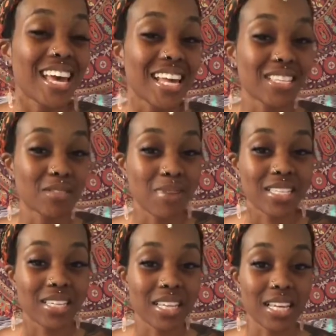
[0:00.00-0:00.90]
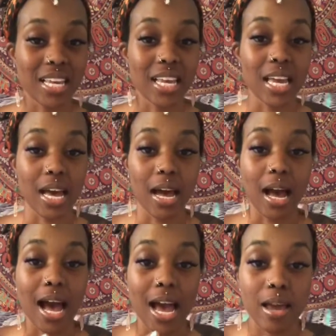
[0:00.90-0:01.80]
it's basically
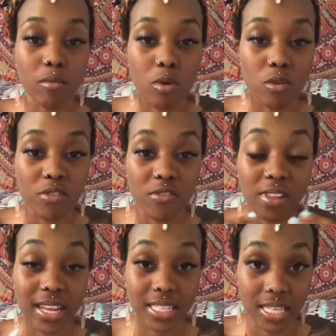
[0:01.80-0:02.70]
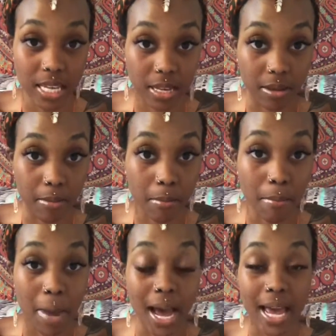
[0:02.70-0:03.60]
I'm reflecting
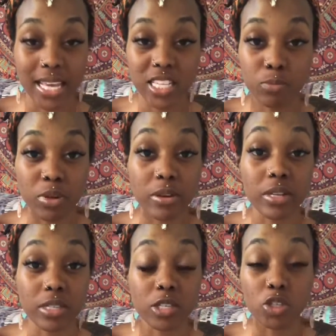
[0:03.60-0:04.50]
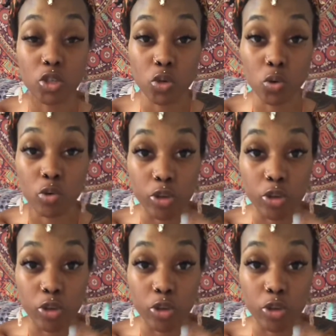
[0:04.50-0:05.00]
my experiences to